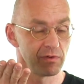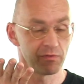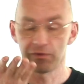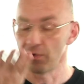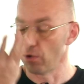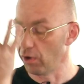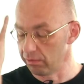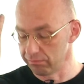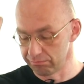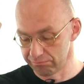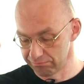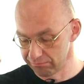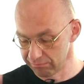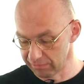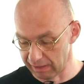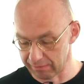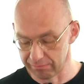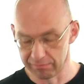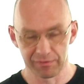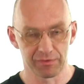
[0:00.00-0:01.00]
Four.
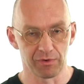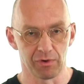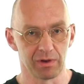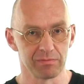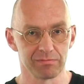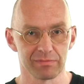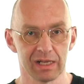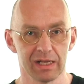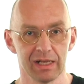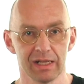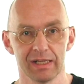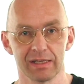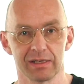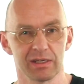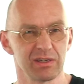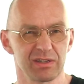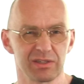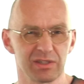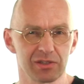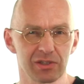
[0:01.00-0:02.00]
Yeah, four.
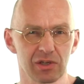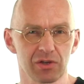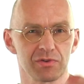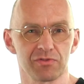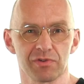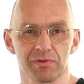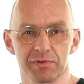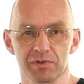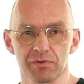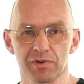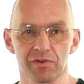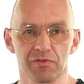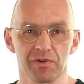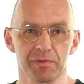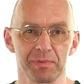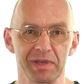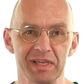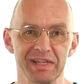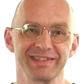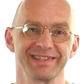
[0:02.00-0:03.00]
You know, you don't do the
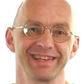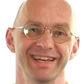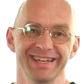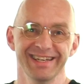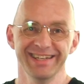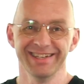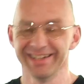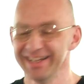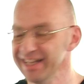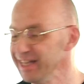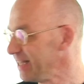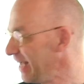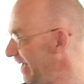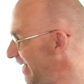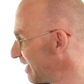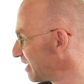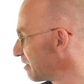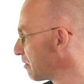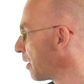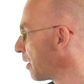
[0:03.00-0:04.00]
repeats. okay.